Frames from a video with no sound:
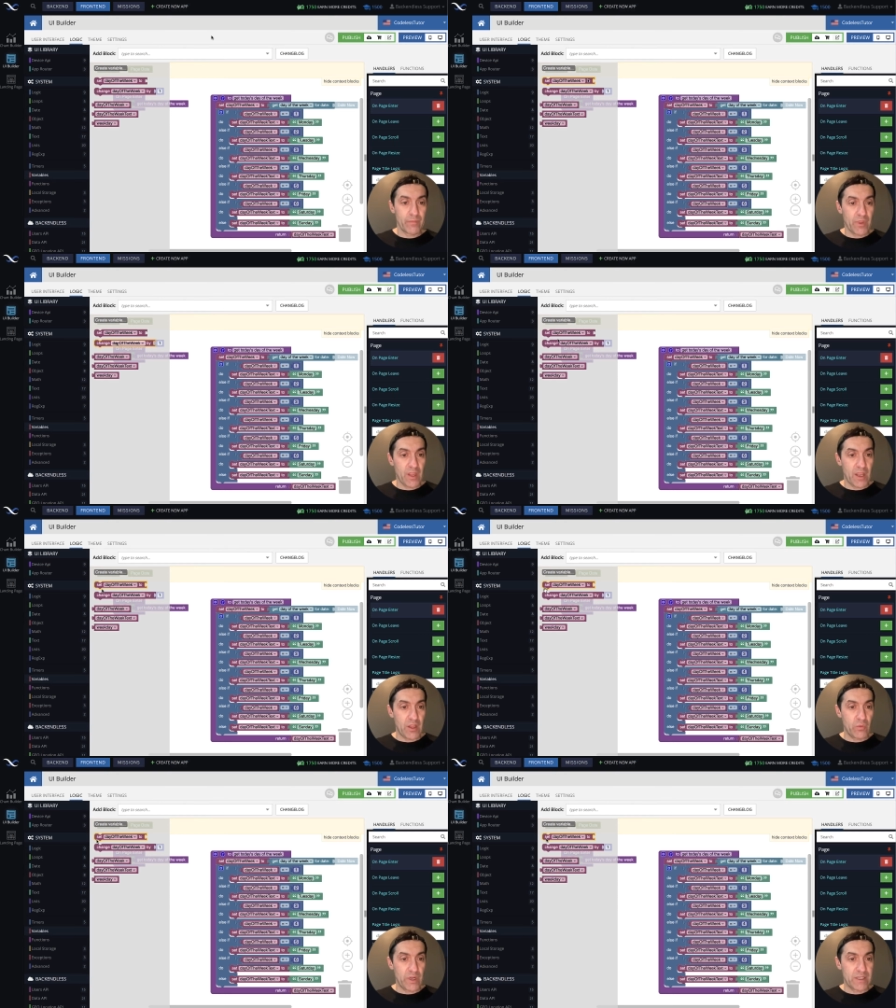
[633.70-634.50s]
And
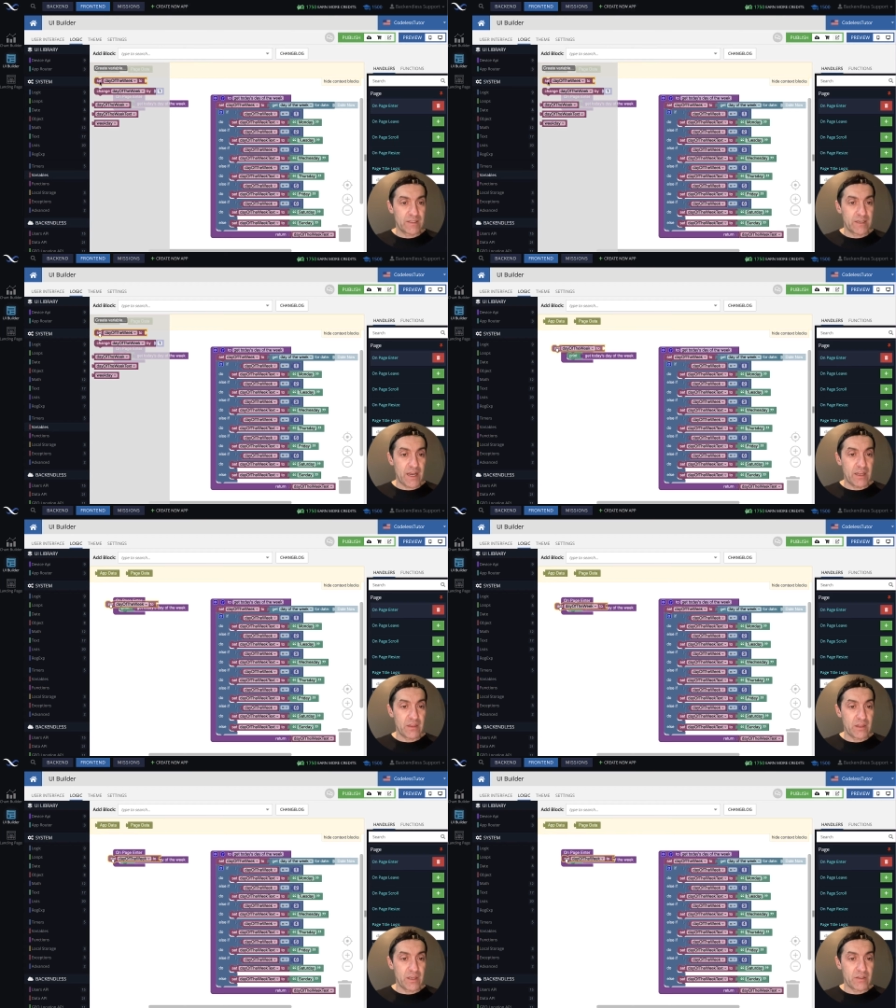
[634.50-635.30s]
we assign
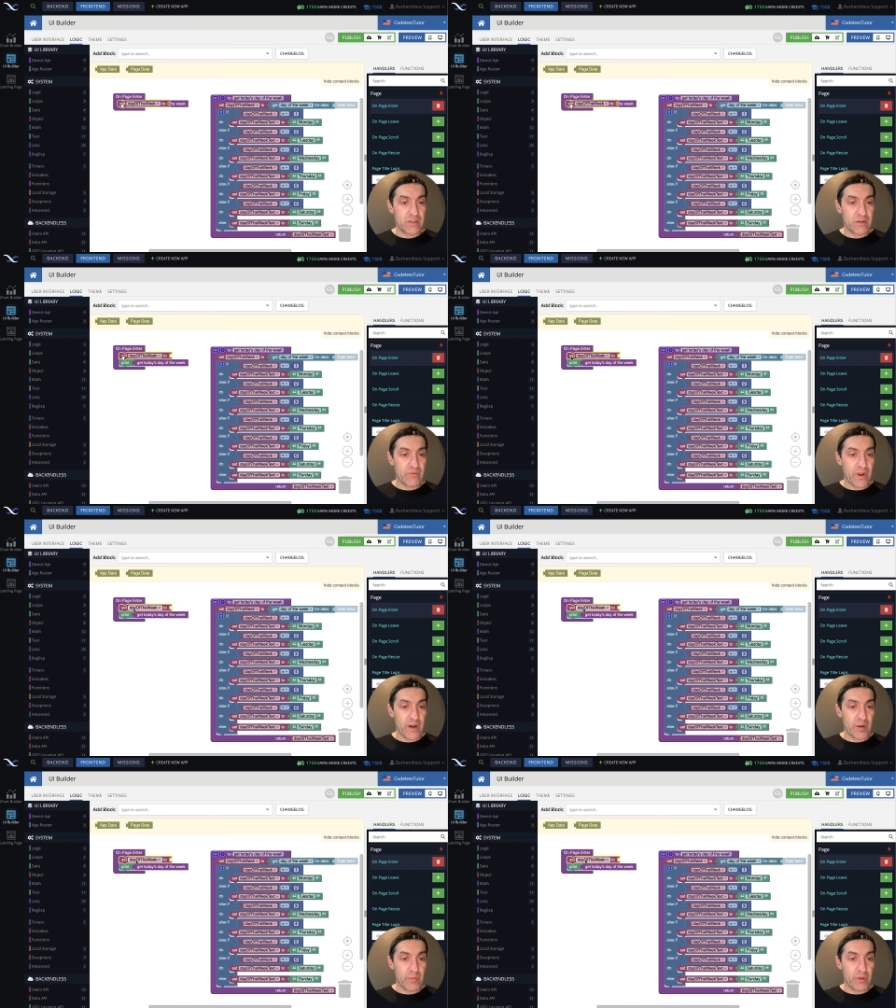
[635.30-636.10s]
this
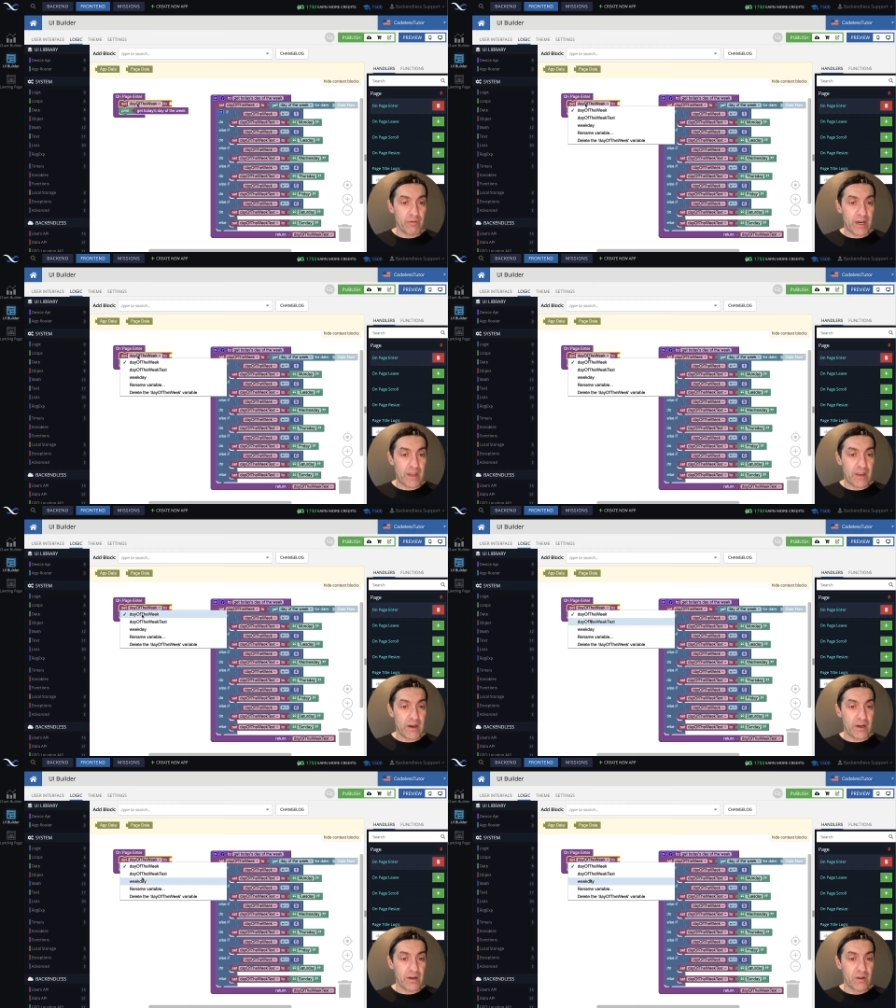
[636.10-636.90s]
variable right
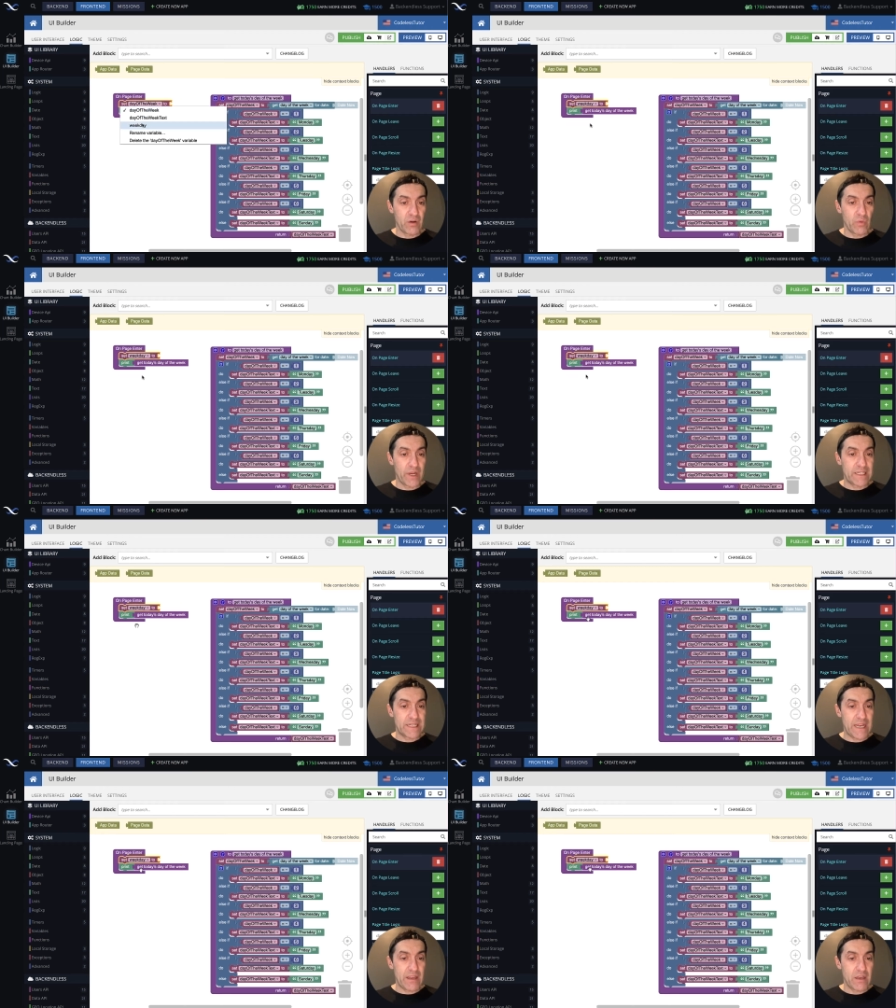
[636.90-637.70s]
here,
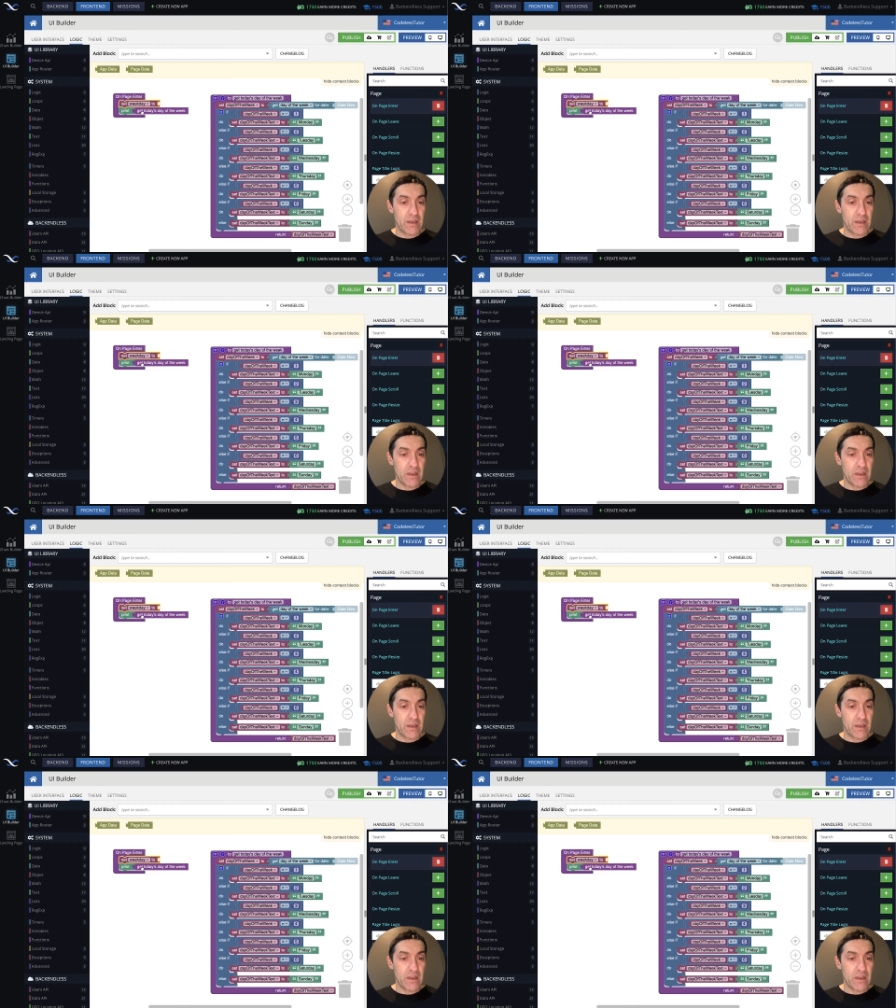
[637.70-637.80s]
weekday,